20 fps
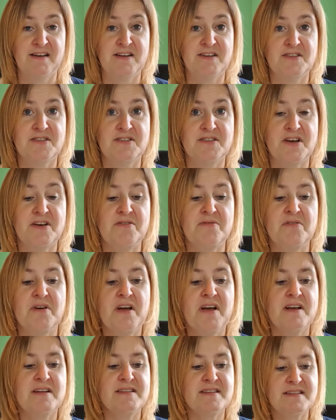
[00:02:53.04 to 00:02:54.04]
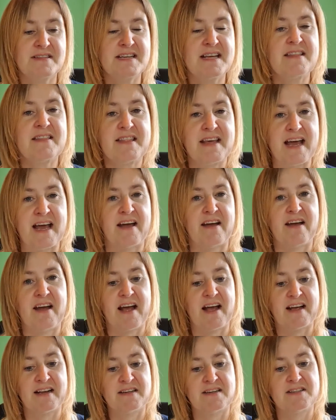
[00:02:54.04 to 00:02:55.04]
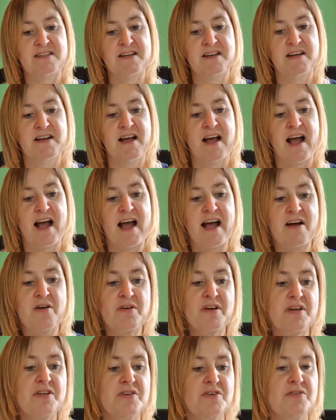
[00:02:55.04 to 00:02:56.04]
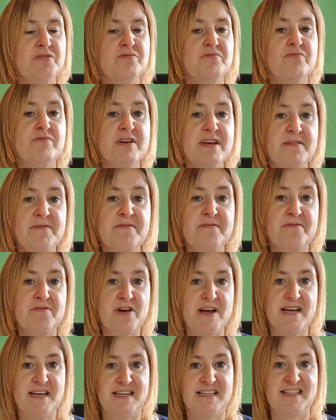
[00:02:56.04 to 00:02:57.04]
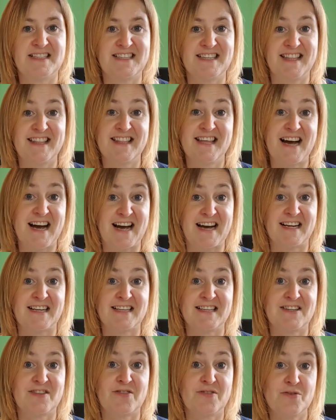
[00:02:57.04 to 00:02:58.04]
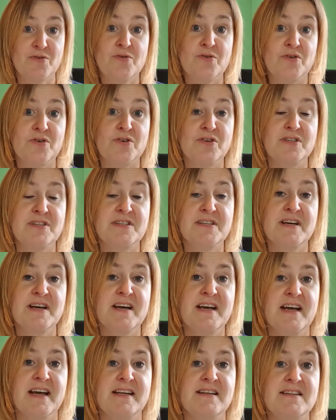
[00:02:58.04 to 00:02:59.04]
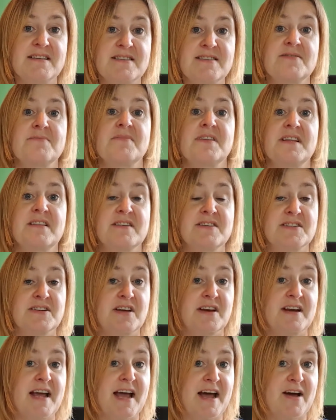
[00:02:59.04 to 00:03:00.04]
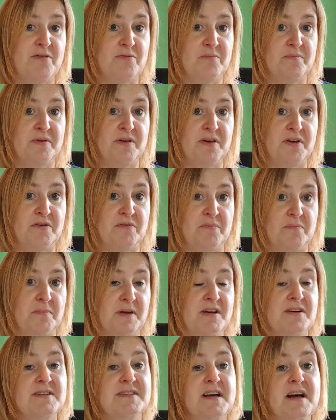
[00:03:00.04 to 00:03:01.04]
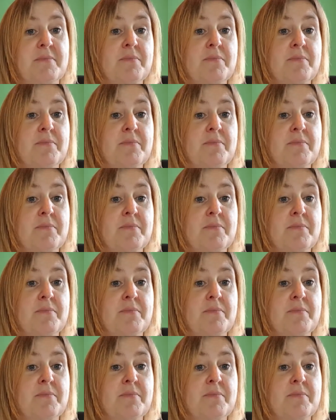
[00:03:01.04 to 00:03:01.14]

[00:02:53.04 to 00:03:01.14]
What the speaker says: So sit there and how can you rephrase that thought into something that's going to help you? Because I